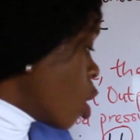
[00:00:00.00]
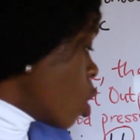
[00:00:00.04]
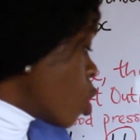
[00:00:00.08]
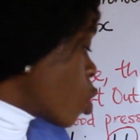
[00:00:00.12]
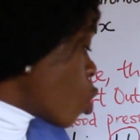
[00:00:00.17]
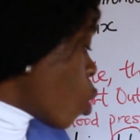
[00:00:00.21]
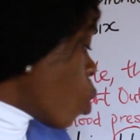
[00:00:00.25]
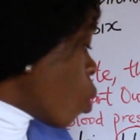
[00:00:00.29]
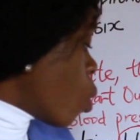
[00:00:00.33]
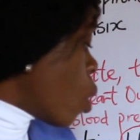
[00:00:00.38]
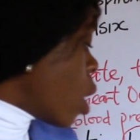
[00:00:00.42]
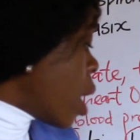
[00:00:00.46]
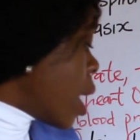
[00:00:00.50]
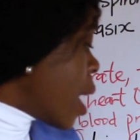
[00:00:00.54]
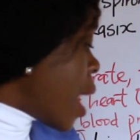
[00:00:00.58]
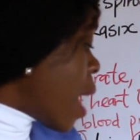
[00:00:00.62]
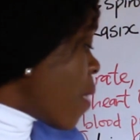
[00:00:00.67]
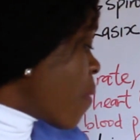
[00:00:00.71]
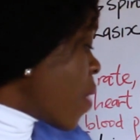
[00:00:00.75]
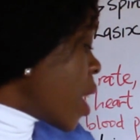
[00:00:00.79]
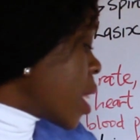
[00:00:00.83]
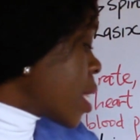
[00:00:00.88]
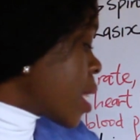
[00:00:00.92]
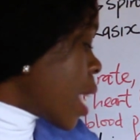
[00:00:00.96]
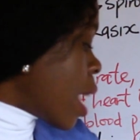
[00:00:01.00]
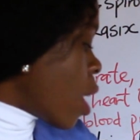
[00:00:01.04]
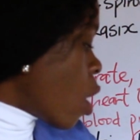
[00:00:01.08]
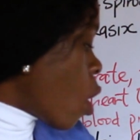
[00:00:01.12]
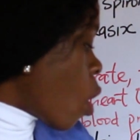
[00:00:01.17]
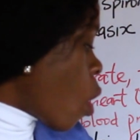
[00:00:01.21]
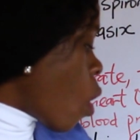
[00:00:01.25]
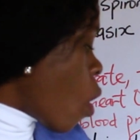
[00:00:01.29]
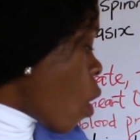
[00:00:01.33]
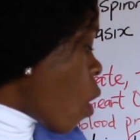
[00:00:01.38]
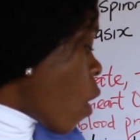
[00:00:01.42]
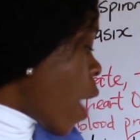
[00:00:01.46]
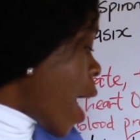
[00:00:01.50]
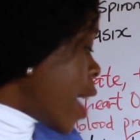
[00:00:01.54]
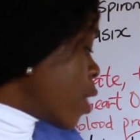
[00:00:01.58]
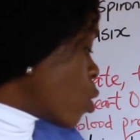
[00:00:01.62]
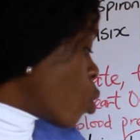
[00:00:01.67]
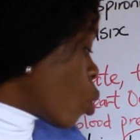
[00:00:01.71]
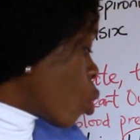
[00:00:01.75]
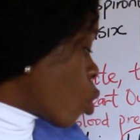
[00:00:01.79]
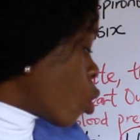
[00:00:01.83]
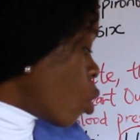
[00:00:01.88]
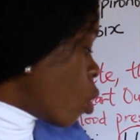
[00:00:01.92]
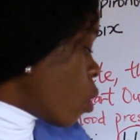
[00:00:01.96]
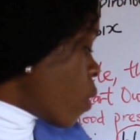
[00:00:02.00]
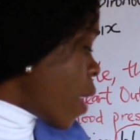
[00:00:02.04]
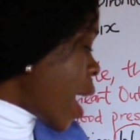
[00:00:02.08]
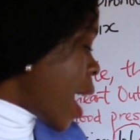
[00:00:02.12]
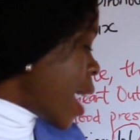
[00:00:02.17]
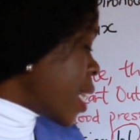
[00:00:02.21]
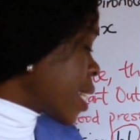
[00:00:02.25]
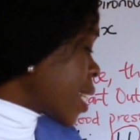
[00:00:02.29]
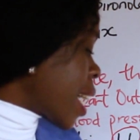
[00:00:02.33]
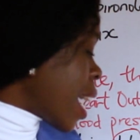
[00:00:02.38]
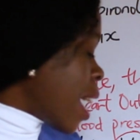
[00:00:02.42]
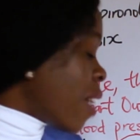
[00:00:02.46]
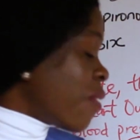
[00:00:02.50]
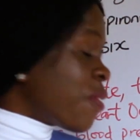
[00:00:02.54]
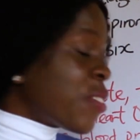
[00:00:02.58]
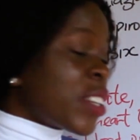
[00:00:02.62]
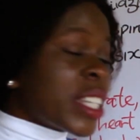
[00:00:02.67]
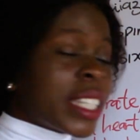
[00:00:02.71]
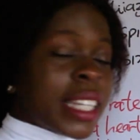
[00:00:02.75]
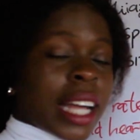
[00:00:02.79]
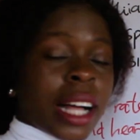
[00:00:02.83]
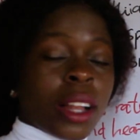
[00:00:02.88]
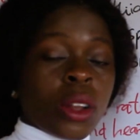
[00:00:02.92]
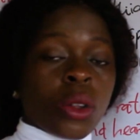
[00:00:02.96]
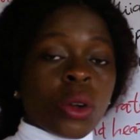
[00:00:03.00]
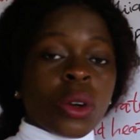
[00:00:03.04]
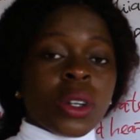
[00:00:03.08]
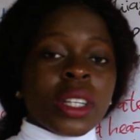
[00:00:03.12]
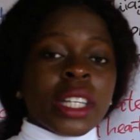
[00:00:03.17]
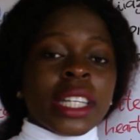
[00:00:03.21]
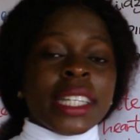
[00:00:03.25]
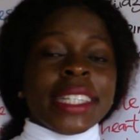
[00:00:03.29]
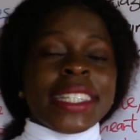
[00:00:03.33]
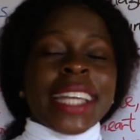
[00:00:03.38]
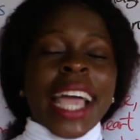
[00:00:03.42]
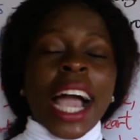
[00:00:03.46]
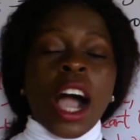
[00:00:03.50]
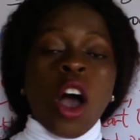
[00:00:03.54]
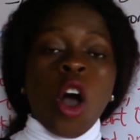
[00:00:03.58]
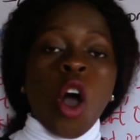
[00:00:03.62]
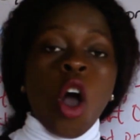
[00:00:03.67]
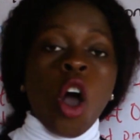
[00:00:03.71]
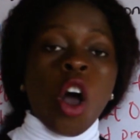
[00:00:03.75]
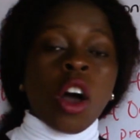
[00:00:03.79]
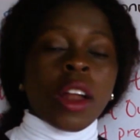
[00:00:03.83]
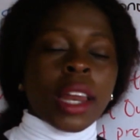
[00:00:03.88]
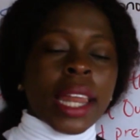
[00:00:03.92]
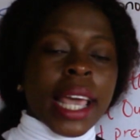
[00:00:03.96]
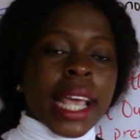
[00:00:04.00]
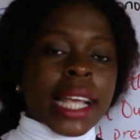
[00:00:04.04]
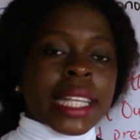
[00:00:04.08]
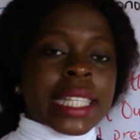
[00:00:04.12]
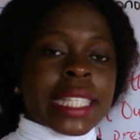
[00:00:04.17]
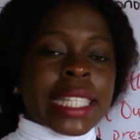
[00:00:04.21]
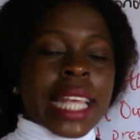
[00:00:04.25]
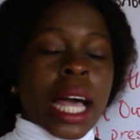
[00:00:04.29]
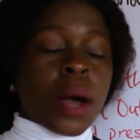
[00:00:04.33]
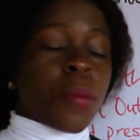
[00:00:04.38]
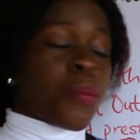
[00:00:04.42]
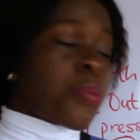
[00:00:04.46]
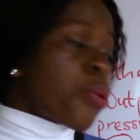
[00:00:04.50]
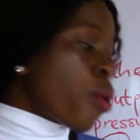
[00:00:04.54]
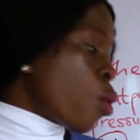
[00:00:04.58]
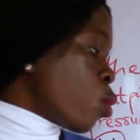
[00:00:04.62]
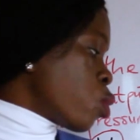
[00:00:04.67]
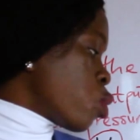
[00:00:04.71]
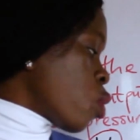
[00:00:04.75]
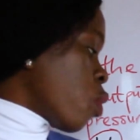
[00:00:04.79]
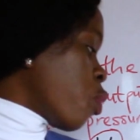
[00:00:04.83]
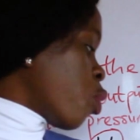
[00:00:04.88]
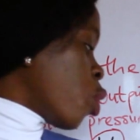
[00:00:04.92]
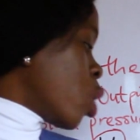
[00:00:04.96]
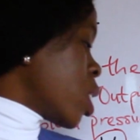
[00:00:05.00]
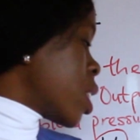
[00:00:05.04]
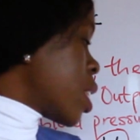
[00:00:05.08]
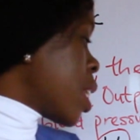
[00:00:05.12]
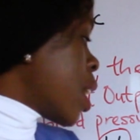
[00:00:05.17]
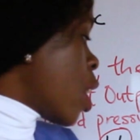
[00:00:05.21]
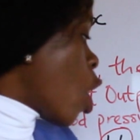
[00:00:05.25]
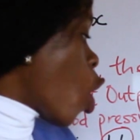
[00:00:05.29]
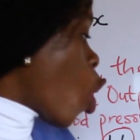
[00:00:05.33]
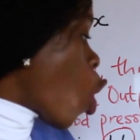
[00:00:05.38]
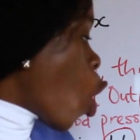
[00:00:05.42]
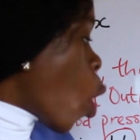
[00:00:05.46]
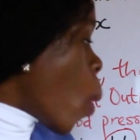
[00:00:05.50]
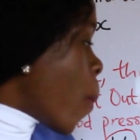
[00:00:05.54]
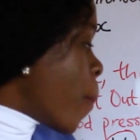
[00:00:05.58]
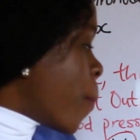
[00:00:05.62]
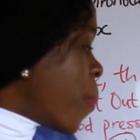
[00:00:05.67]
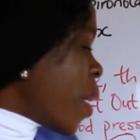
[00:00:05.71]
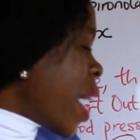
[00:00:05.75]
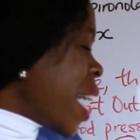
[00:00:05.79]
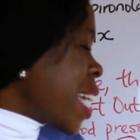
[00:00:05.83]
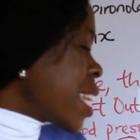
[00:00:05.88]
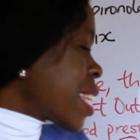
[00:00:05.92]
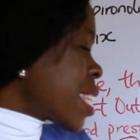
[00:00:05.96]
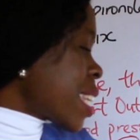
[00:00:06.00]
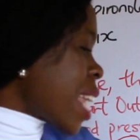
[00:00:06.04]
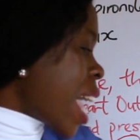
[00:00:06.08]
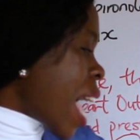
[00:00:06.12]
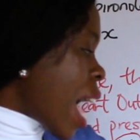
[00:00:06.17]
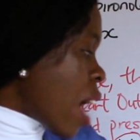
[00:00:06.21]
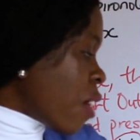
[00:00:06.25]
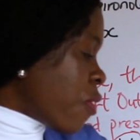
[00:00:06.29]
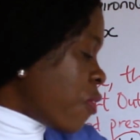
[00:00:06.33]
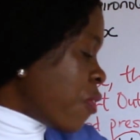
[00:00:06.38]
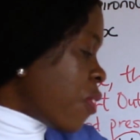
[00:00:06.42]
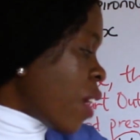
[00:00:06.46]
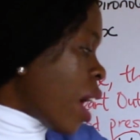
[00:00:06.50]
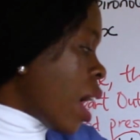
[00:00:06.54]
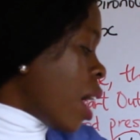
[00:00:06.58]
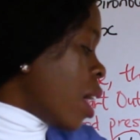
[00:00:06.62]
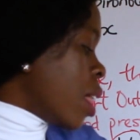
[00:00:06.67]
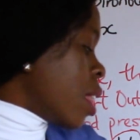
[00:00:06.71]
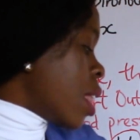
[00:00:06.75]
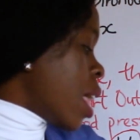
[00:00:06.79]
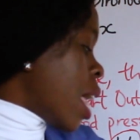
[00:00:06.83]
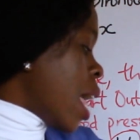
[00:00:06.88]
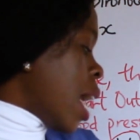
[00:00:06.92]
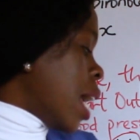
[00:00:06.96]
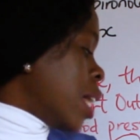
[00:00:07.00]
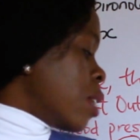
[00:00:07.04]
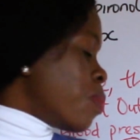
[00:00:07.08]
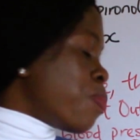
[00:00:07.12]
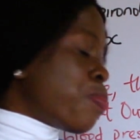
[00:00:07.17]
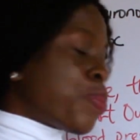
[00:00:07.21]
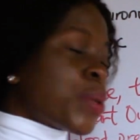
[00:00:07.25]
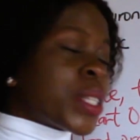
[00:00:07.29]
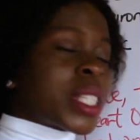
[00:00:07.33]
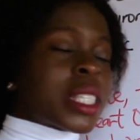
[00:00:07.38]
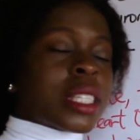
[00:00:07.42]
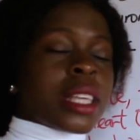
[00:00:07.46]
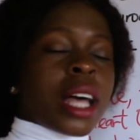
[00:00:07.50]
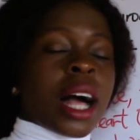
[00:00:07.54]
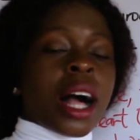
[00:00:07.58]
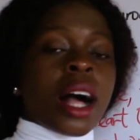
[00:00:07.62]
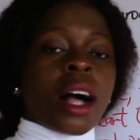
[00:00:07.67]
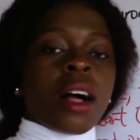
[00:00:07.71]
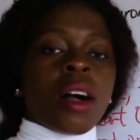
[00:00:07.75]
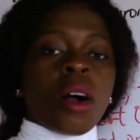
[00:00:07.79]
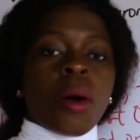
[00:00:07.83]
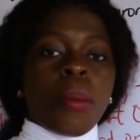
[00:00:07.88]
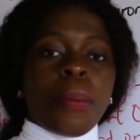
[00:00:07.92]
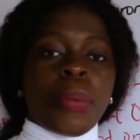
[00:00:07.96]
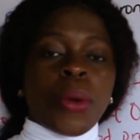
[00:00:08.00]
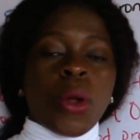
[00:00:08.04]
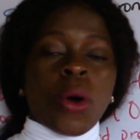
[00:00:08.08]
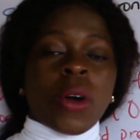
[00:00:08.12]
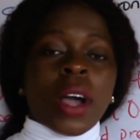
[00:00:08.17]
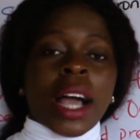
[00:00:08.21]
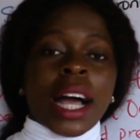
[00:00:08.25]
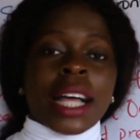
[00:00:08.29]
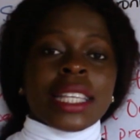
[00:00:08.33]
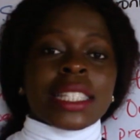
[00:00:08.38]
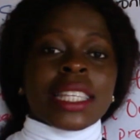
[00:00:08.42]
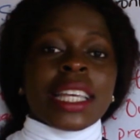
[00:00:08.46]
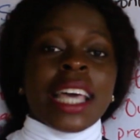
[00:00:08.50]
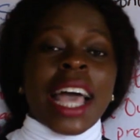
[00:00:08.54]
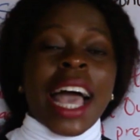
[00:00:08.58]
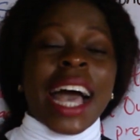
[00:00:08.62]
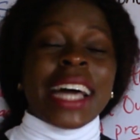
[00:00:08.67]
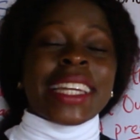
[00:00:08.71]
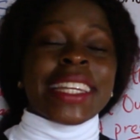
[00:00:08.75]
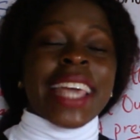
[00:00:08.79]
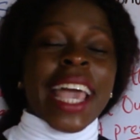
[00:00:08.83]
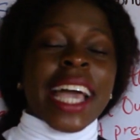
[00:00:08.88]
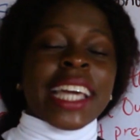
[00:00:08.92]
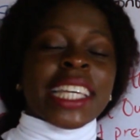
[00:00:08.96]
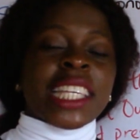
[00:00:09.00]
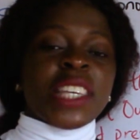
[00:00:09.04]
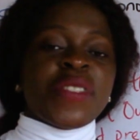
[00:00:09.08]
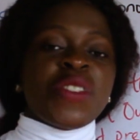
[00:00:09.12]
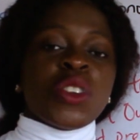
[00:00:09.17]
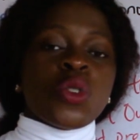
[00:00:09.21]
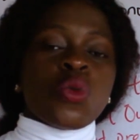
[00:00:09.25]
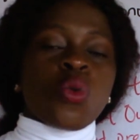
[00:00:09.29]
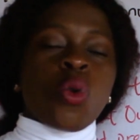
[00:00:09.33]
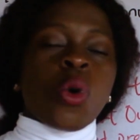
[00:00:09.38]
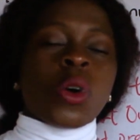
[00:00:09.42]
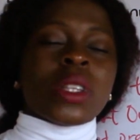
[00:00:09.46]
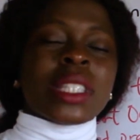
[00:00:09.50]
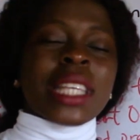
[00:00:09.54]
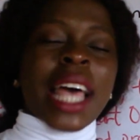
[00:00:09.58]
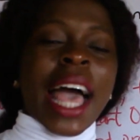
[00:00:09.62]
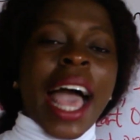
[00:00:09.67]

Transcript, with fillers: So labetalol, hydrochloride, carvedilol, they are all examples of what? Combined alpha and beta blockers, and they are given what?